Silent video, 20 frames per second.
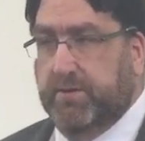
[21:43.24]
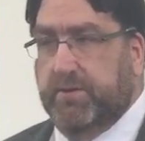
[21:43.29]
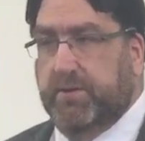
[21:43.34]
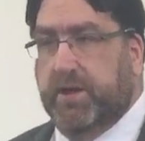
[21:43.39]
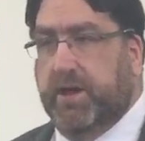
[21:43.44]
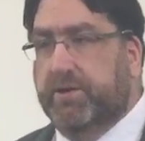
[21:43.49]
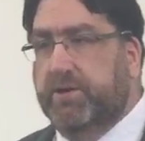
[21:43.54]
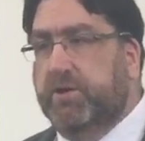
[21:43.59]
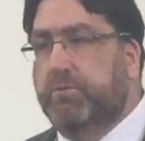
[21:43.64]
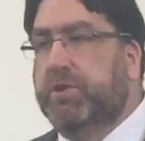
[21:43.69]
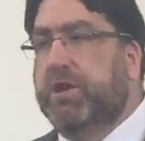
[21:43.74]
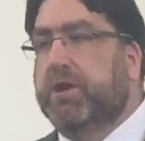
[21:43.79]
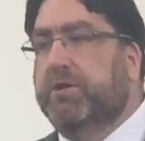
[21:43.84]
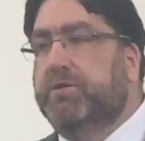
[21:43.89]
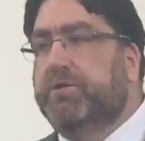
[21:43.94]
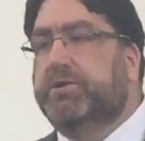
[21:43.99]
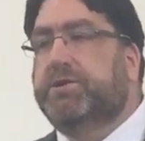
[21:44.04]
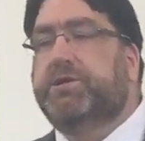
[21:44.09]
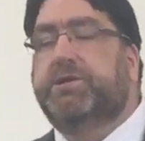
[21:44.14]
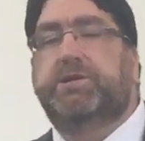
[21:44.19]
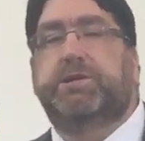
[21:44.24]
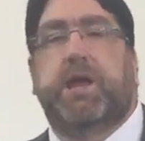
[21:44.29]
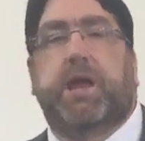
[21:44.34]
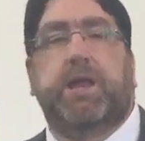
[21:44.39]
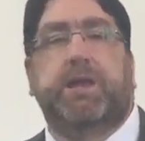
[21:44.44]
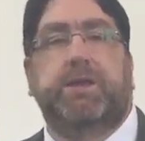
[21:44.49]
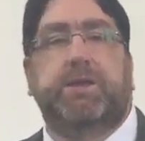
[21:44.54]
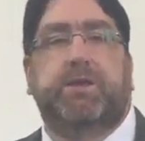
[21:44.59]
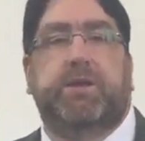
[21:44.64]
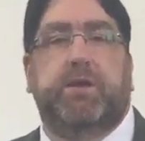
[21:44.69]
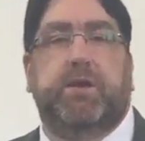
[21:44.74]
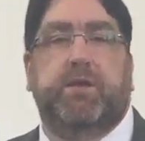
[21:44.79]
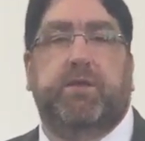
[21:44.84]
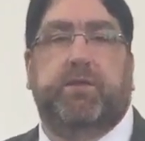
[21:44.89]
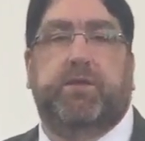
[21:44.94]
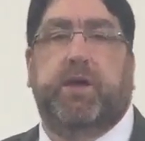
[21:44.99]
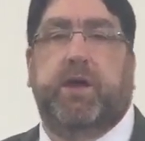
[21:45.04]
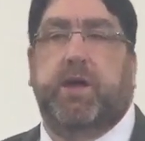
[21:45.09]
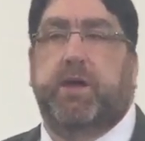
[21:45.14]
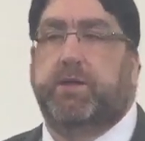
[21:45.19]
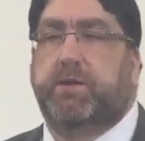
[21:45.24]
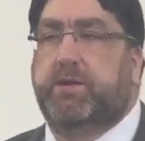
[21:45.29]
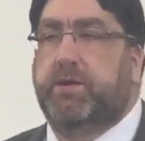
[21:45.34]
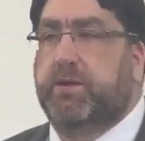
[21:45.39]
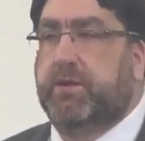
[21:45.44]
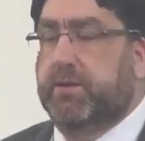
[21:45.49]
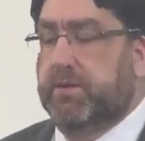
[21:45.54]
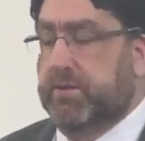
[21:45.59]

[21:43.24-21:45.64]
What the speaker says: How do we understand that?